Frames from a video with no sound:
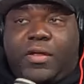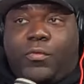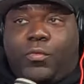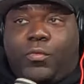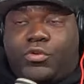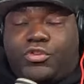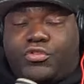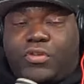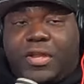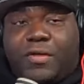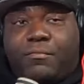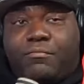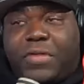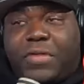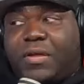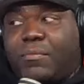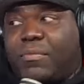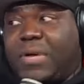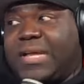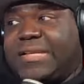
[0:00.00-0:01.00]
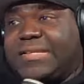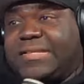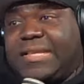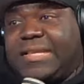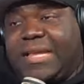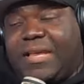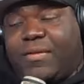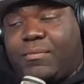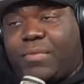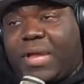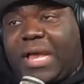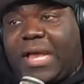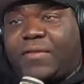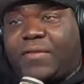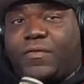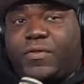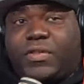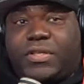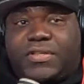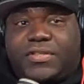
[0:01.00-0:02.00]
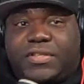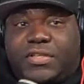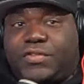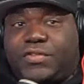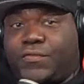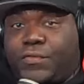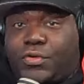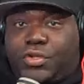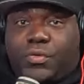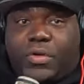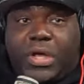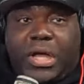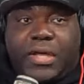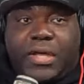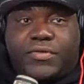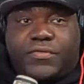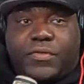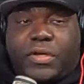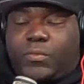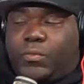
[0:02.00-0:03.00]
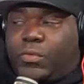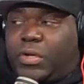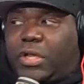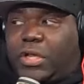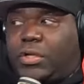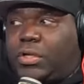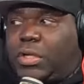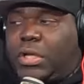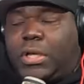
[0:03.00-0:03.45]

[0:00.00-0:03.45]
We're trying to minimize the impact for these things for you guys, right? We're not,